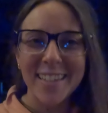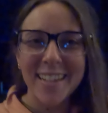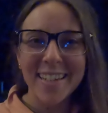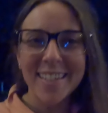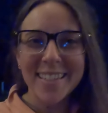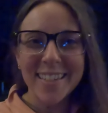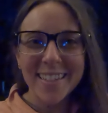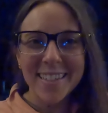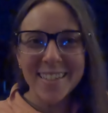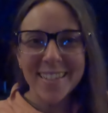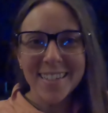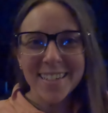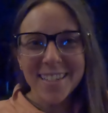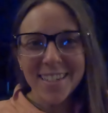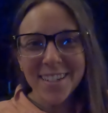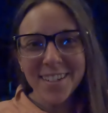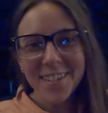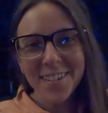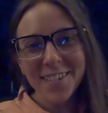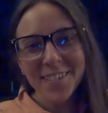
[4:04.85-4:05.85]
day
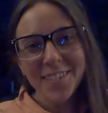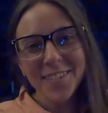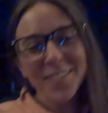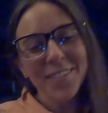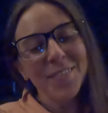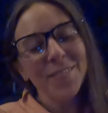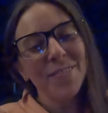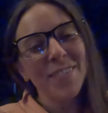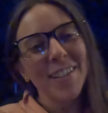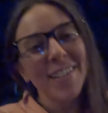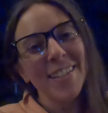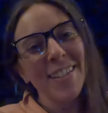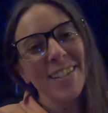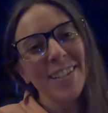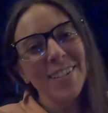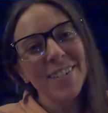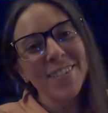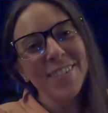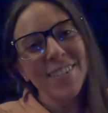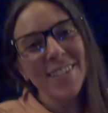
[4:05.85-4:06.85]
62, my
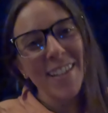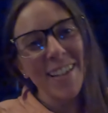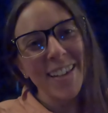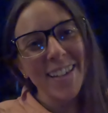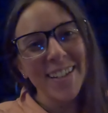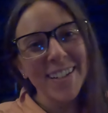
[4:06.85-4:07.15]
zero day